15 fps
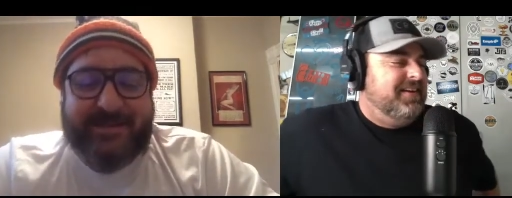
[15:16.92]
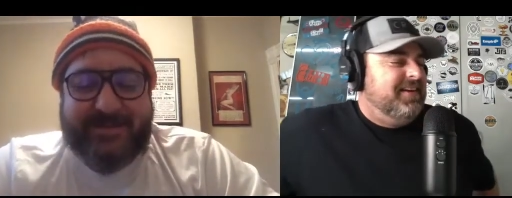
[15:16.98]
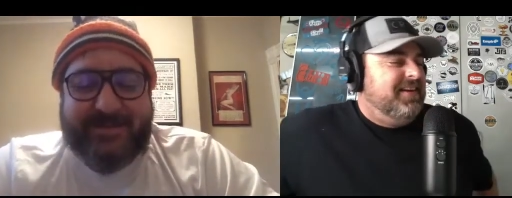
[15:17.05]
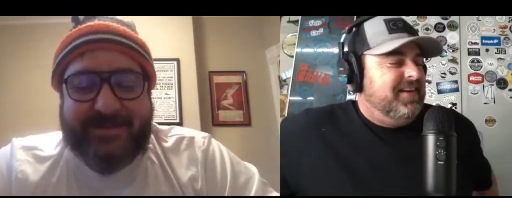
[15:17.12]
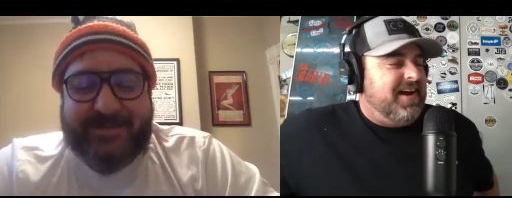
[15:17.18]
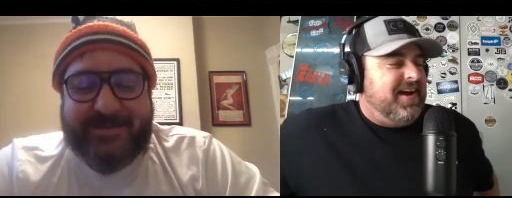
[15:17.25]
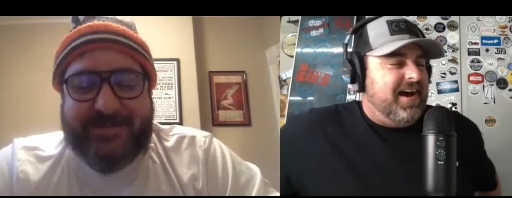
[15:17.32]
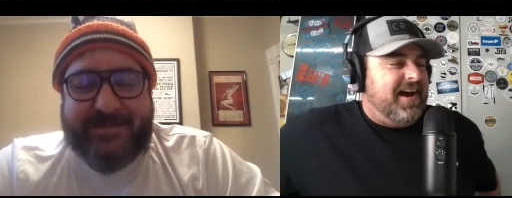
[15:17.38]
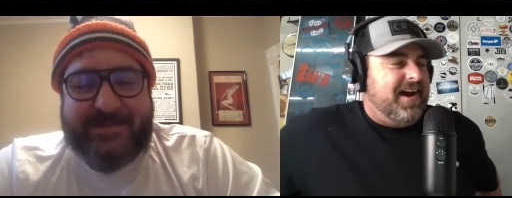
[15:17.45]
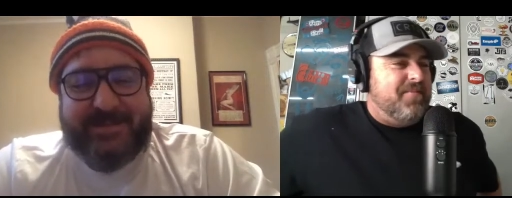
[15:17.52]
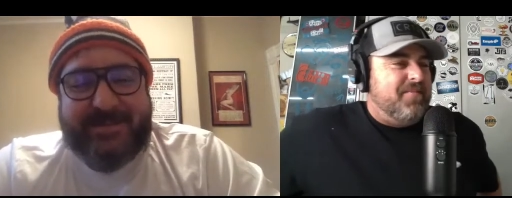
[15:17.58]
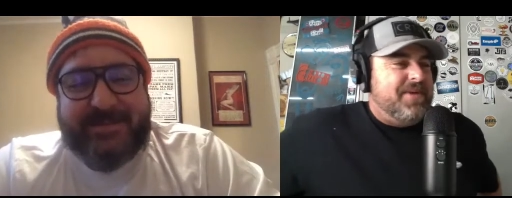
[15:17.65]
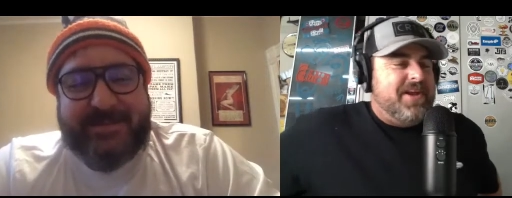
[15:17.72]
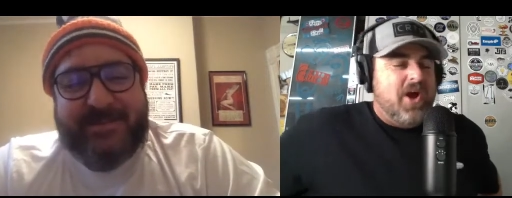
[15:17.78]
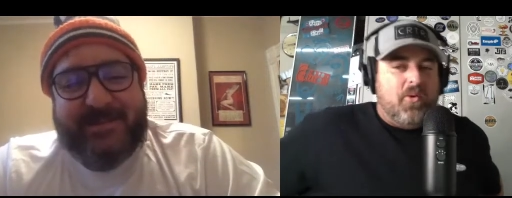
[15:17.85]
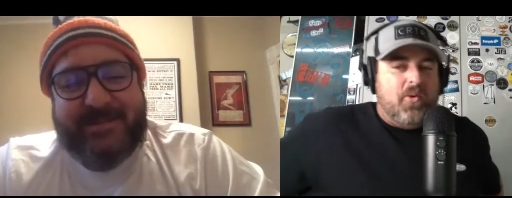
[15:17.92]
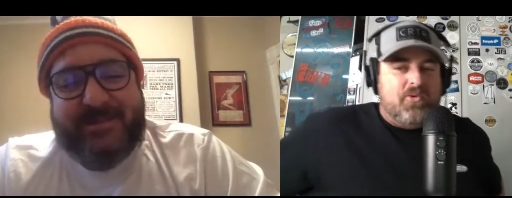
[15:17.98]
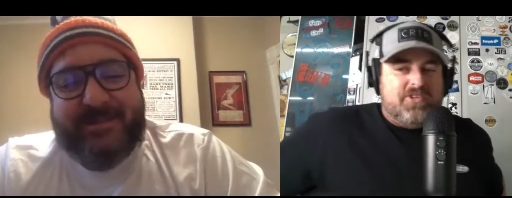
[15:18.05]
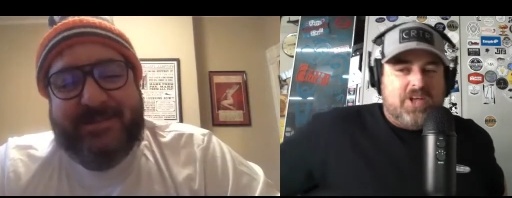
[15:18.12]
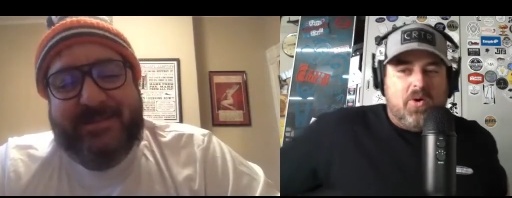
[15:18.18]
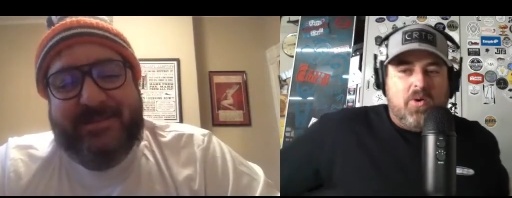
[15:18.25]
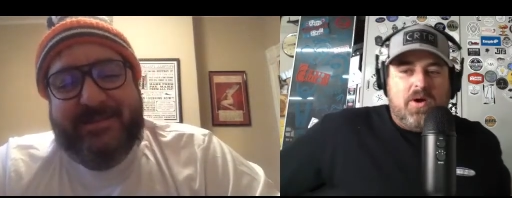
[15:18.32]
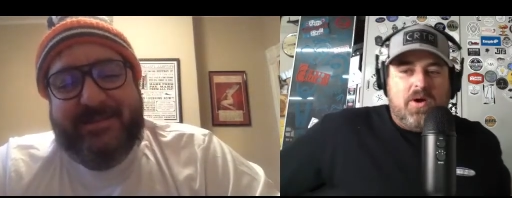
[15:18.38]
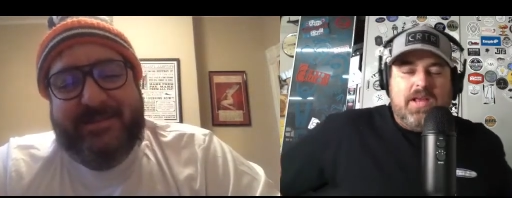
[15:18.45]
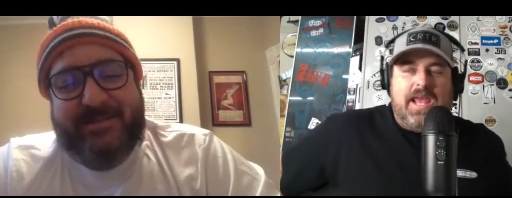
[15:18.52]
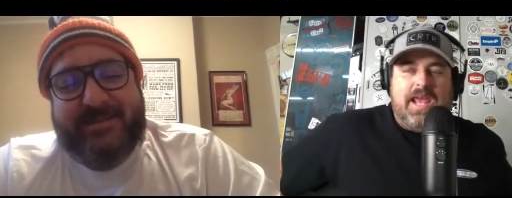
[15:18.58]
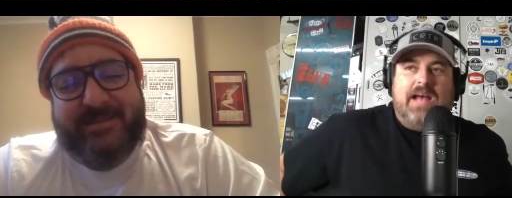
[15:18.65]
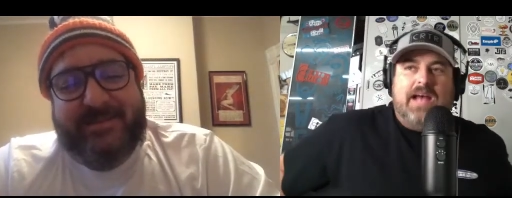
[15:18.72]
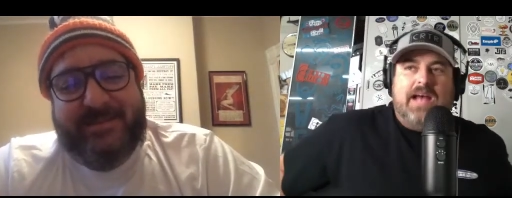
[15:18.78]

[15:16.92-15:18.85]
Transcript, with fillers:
Speaker 1: Uh, but no, so yeah,